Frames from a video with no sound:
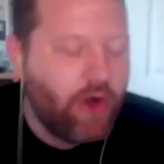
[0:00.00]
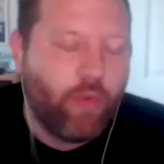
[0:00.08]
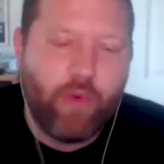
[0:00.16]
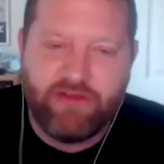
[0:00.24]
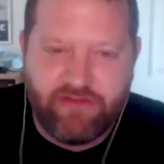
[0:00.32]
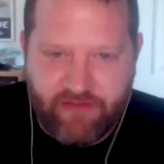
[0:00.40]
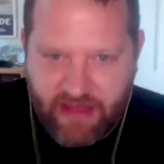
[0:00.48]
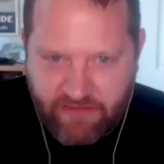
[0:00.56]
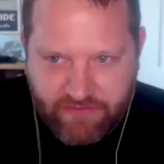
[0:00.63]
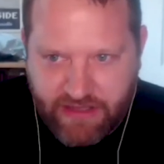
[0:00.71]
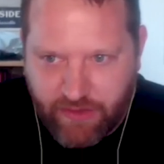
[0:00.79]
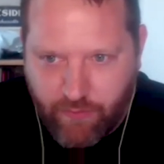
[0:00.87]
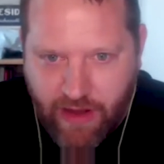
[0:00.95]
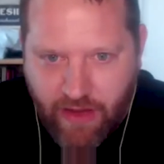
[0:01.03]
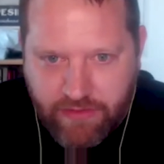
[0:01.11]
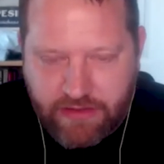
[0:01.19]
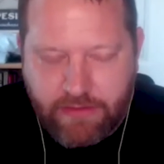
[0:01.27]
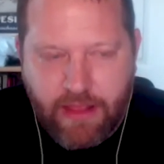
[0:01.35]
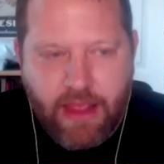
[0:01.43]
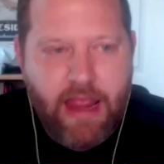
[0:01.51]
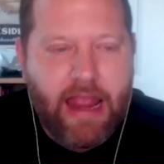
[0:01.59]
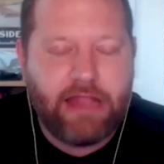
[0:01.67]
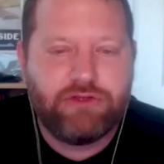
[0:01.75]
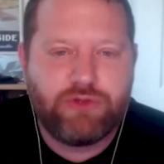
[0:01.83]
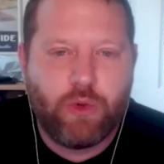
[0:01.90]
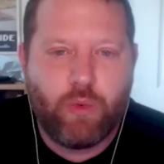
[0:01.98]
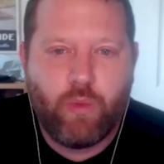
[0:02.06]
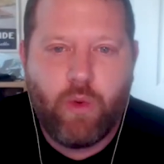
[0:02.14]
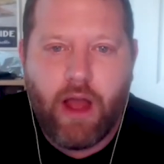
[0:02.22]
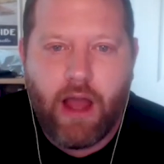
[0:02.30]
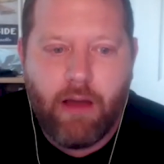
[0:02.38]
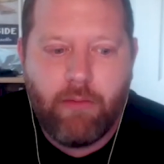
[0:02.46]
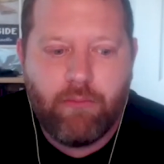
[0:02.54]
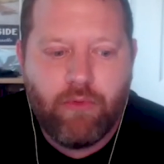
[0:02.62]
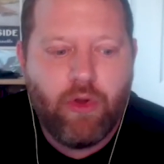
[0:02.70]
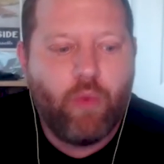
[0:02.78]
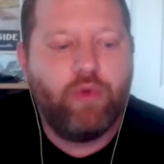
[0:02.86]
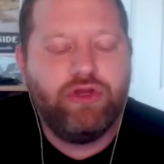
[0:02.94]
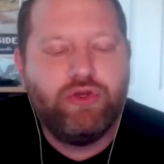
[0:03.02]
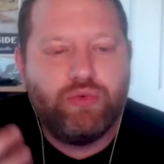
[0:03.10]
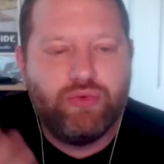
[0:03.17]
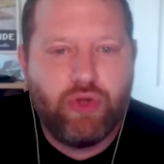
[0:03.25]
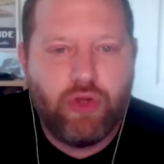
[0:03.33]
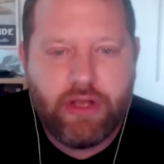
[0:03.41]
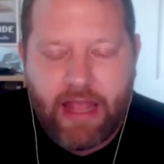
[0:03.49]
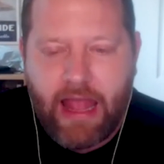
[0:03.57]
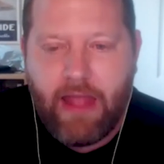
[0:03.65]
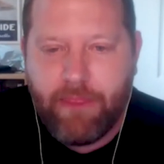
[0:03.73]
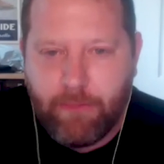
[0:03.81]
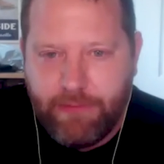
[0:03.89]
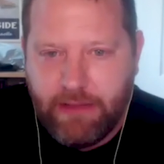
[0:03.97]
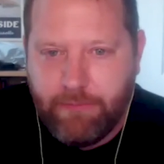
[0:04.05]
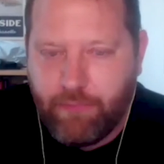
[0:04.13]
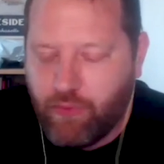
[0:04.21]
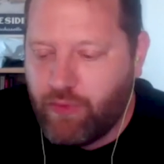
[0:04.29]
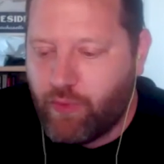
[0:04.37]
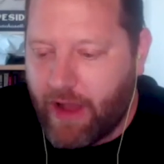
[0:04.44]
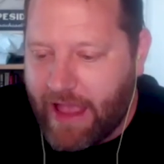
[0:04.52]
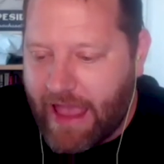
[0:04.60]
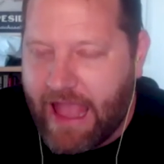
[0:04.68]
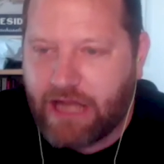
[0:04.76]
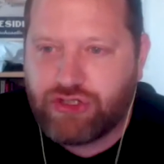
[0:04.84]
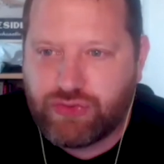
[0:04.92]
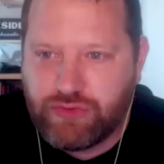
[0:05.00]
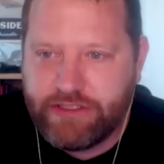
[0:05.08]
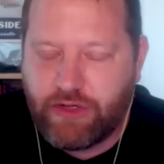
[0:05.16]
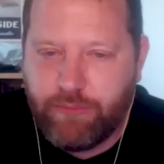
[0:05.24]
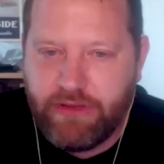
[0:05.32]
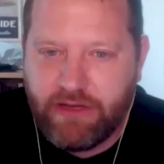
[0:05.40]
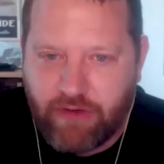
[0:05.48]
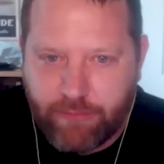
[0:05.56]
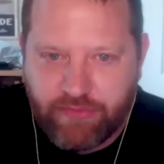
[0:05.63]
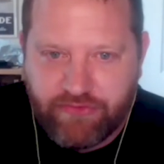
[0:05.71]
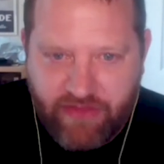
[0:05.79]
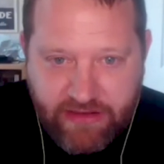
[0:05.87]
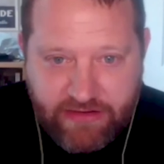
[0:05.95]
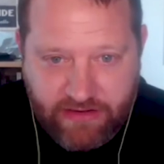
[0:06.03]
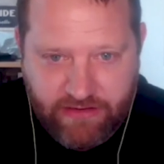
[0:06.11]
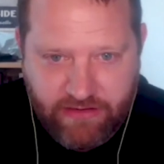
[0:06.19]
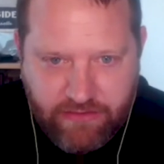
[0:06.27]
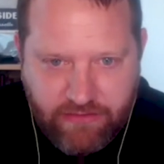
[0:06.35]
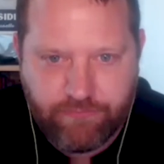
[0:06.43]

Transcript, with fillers: ways that they have to get around it. And so um, when you look at the people who actually are being represented,